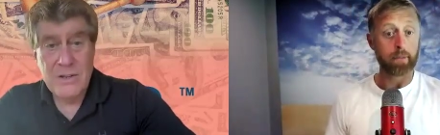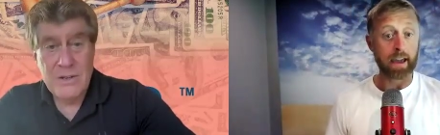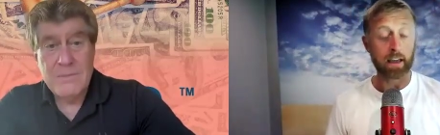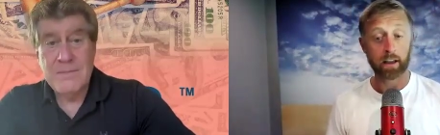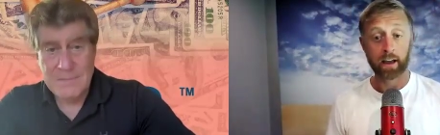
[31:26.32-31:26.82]

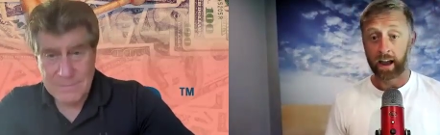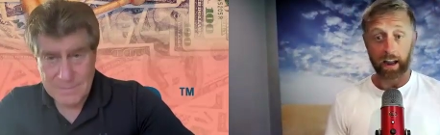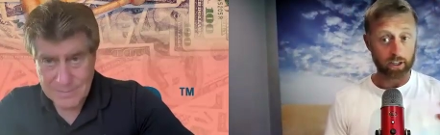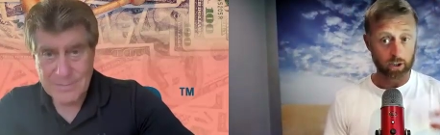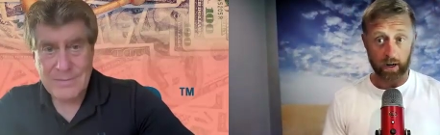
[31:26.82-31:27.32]
Speaker 1: making,
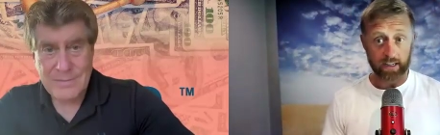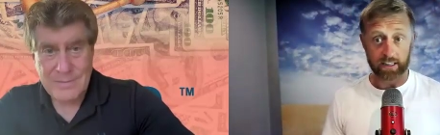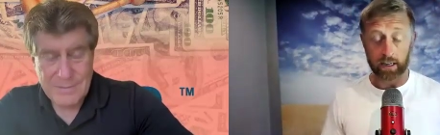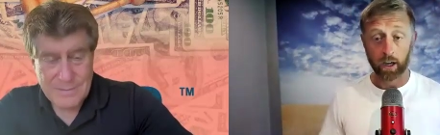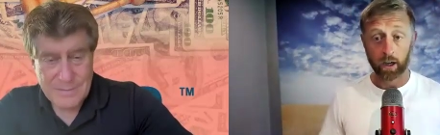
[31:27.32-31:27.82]
it's
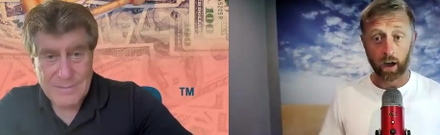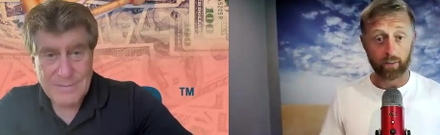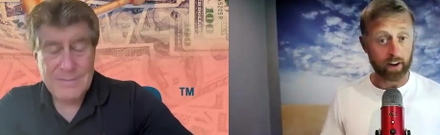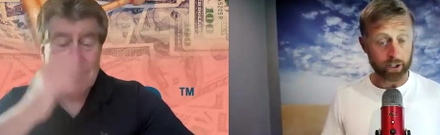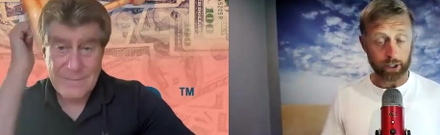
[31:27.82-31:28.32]
crazy.
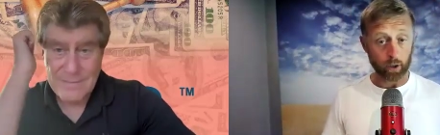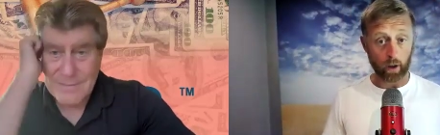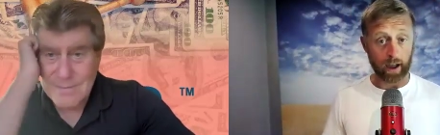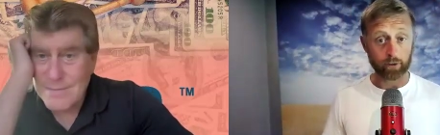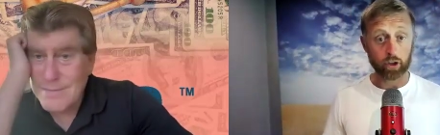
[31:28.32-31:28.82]
Eventually you'll
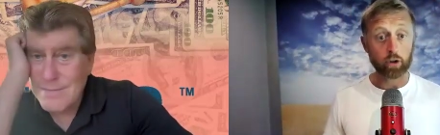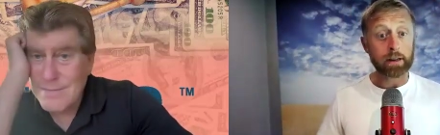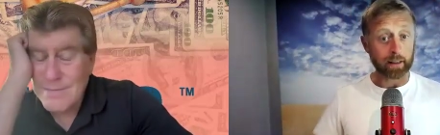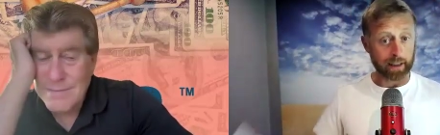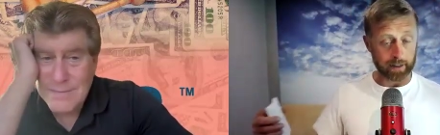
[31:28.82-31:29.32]
have too
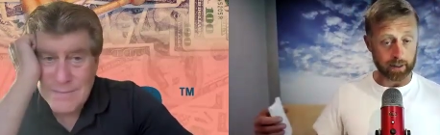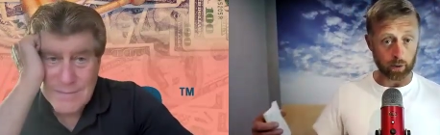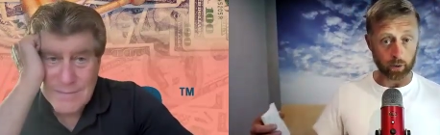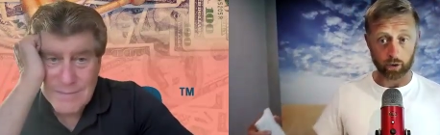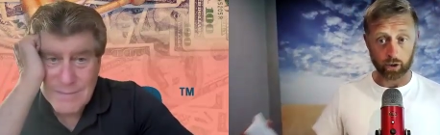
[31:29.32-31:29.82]
many land
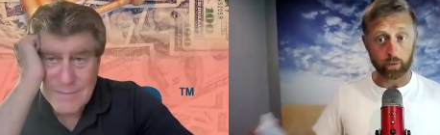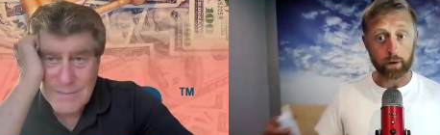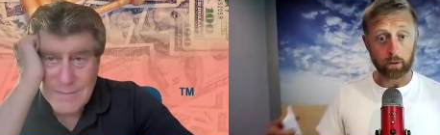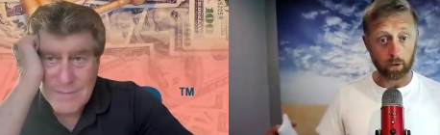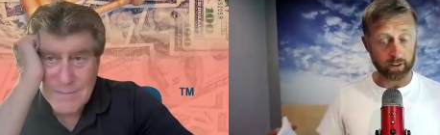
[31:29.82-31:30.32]
deals or too
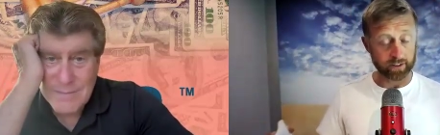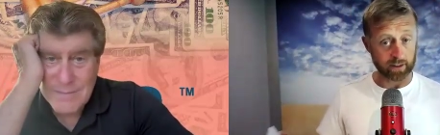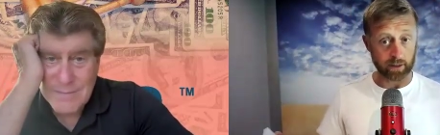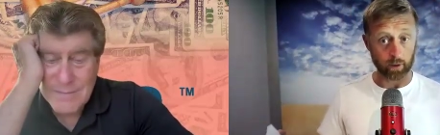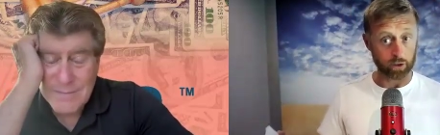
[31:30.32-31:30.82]
many real
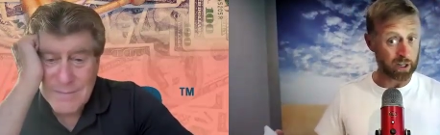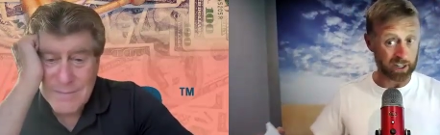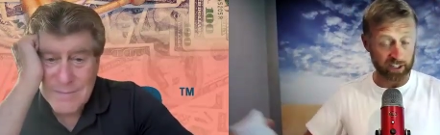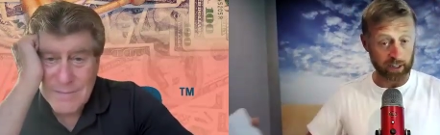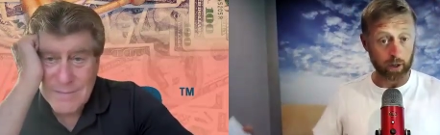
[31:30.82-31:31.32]
estate deals and you got
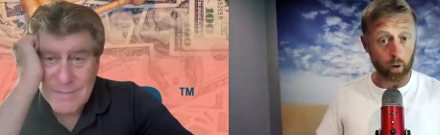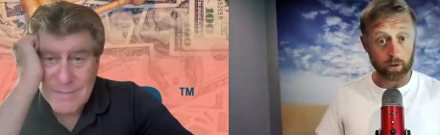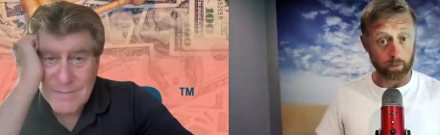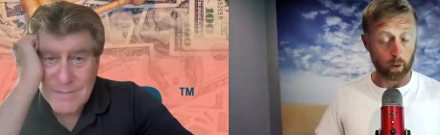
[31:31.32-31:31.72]
to say no to